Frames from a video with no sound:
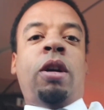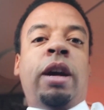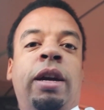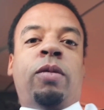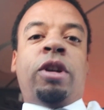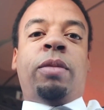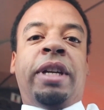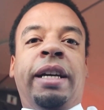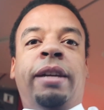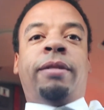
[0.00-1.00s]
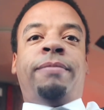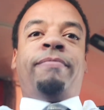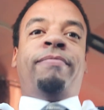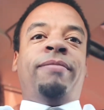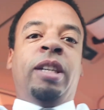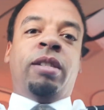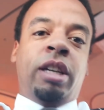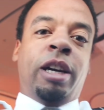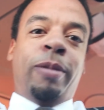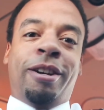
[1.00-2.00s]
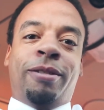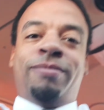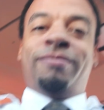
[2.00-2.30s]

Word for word: right, we're in a plane. Here we go.